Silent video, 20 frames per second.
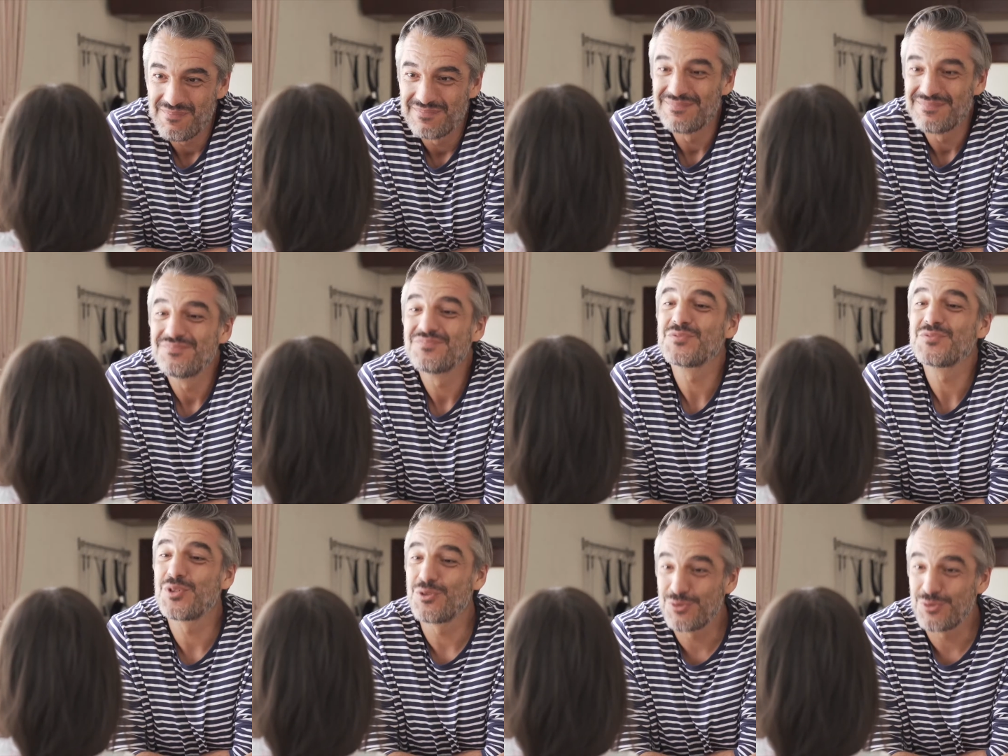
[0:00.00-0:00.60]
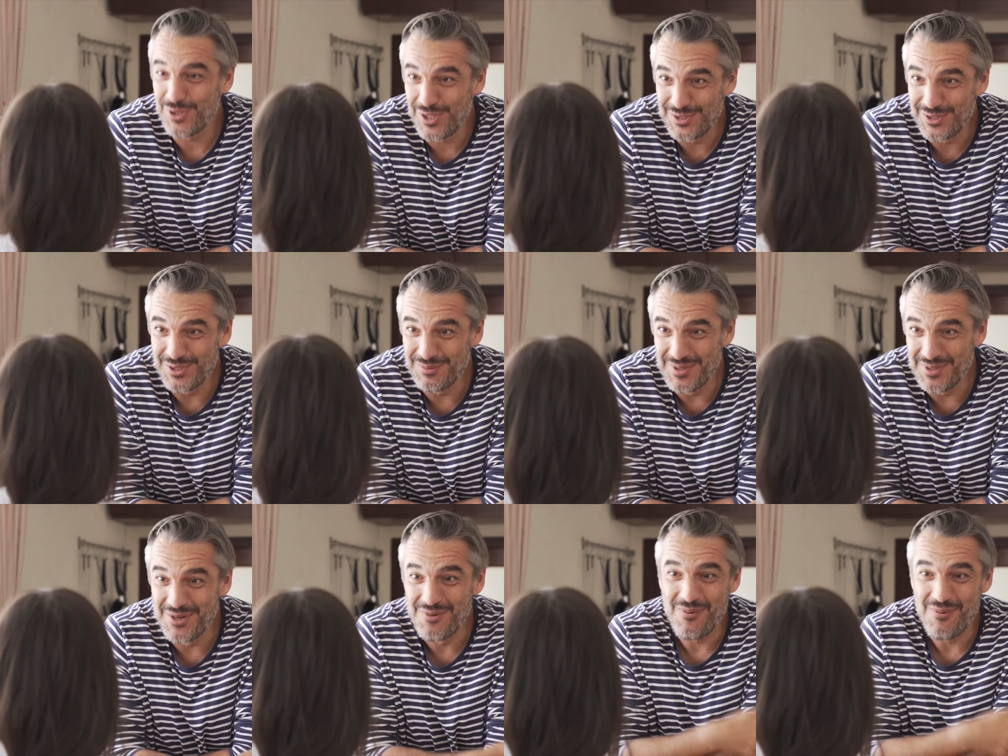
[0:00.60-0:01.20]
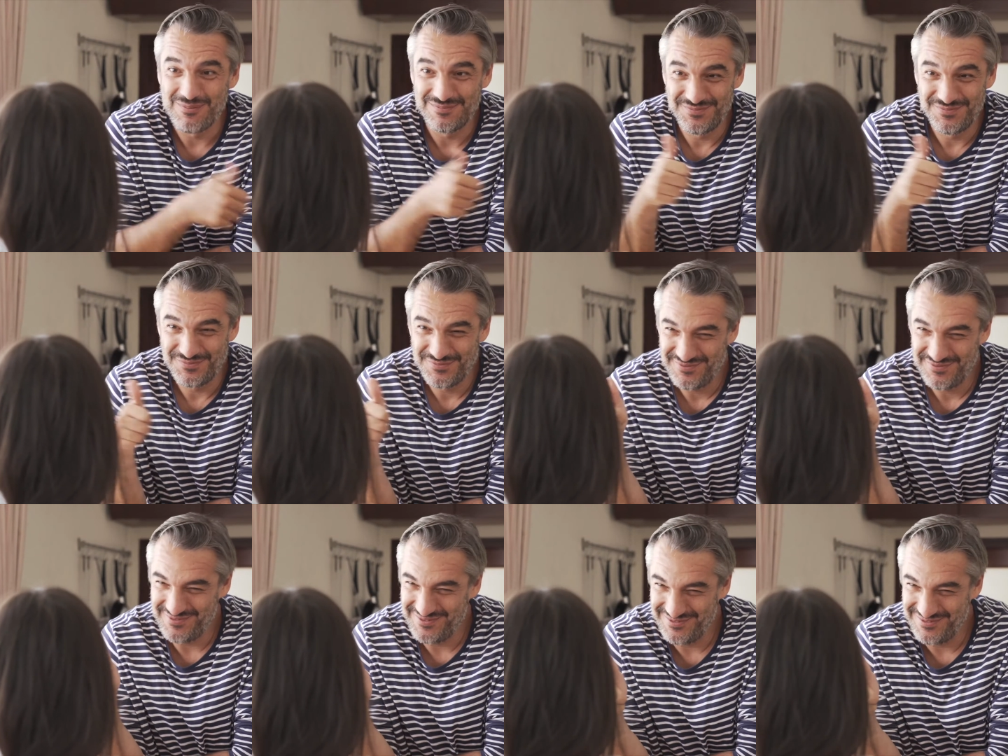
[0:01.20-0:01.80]
I like to explain the
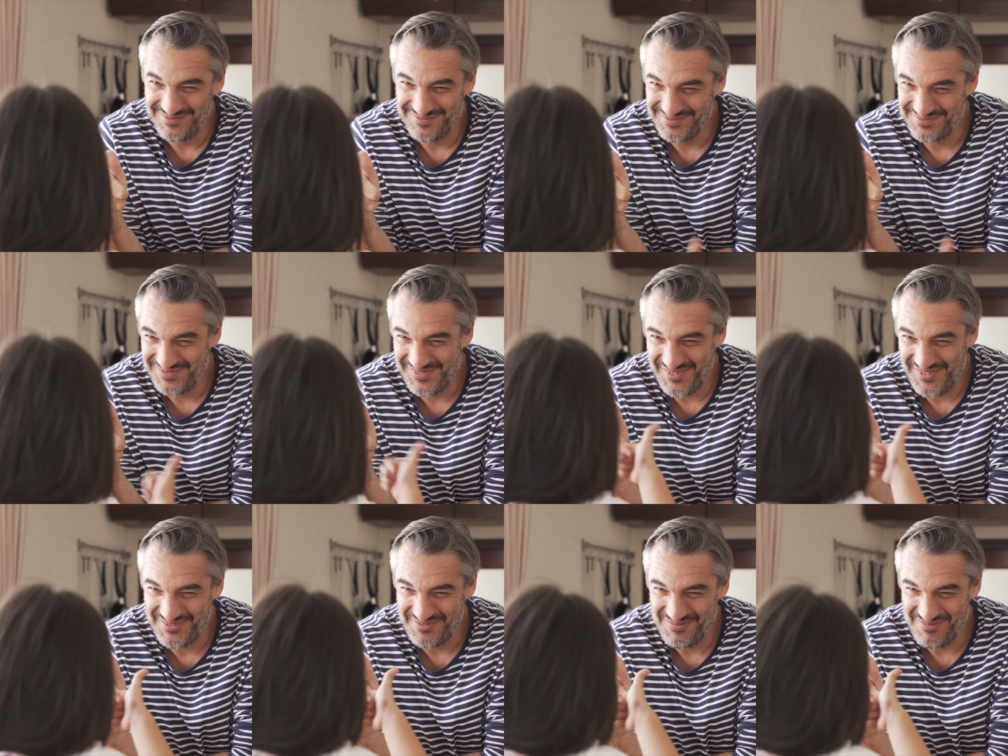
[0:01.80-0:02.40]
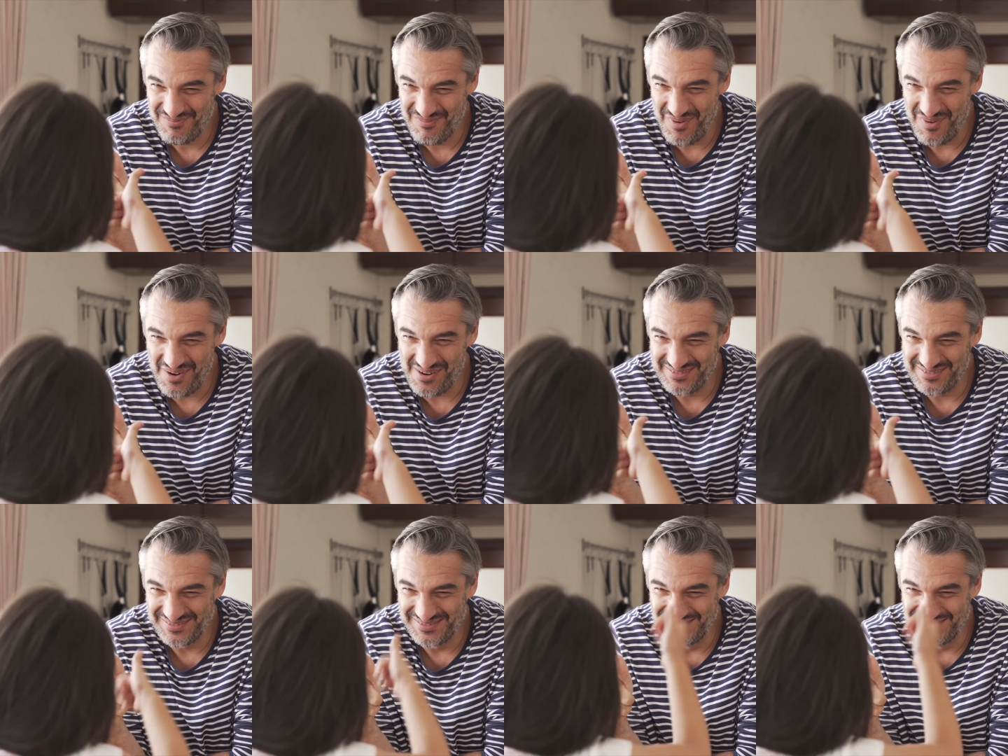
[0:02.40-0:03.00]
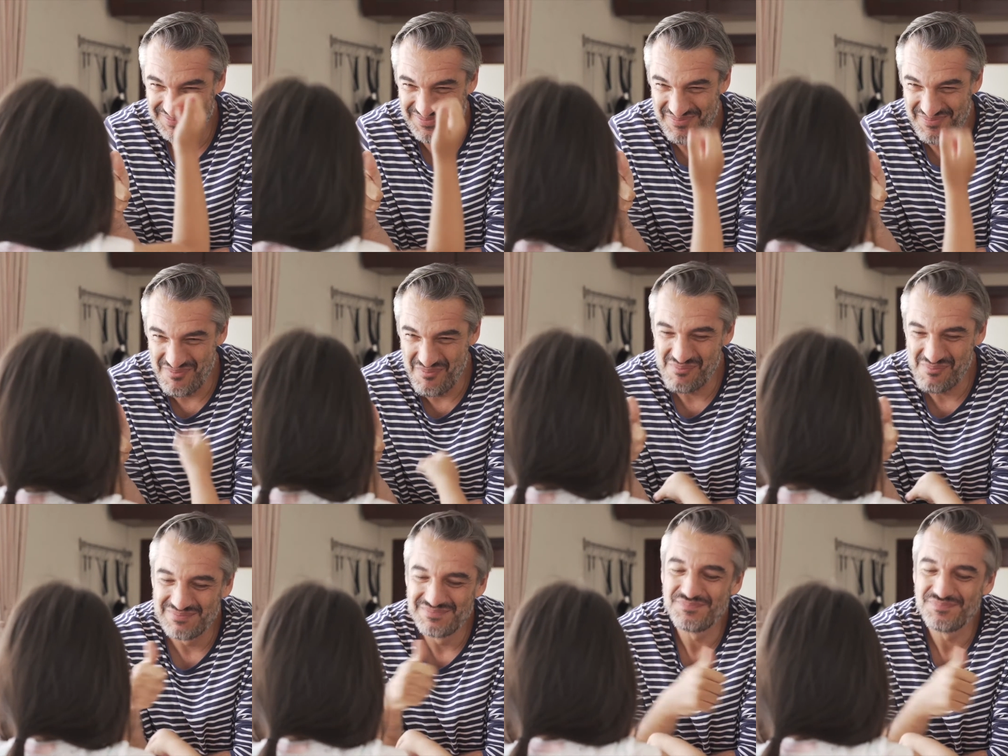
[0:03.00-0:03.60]
topic as if I'm talking
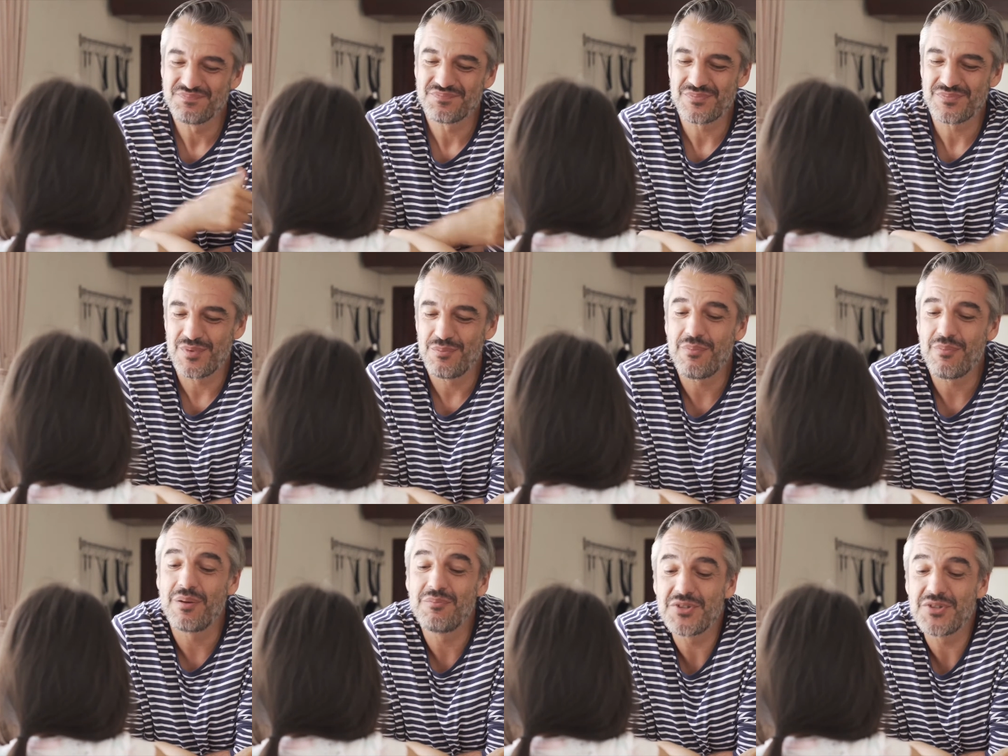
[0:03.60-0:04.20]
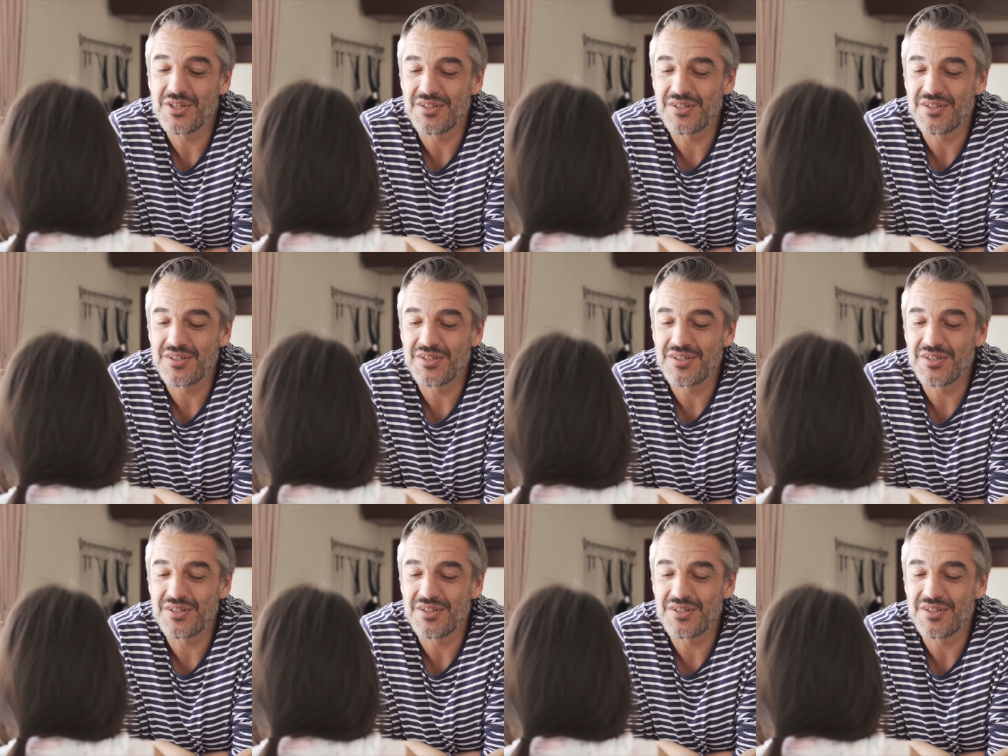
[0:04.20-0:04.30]
to a child.